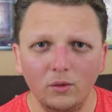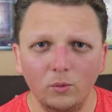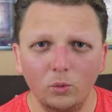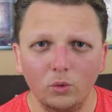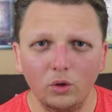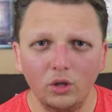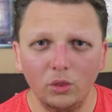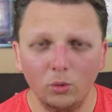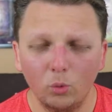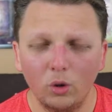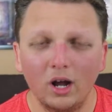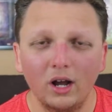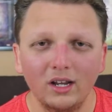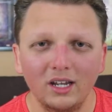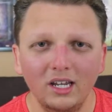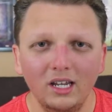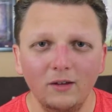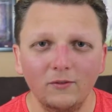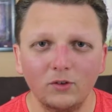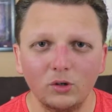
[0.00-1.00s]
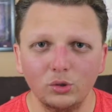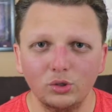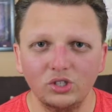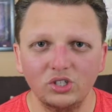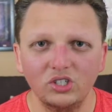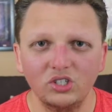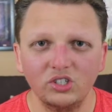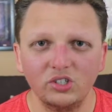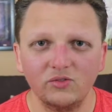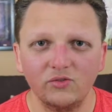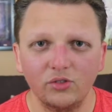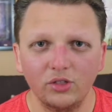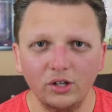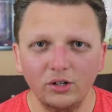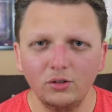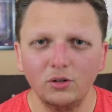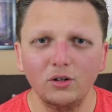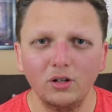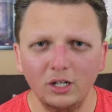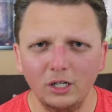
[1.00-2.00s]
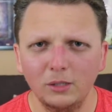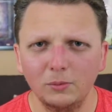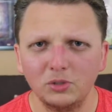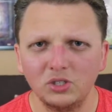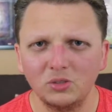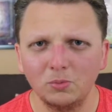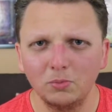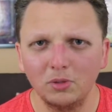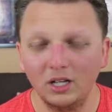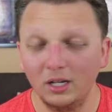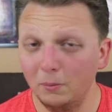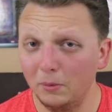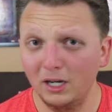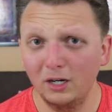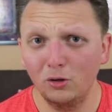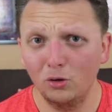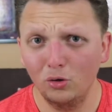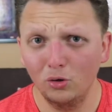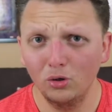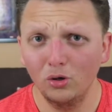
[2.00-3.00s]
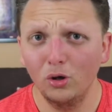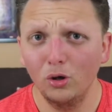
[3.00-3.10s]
with Rocky versus Thunderlips, played by Hulk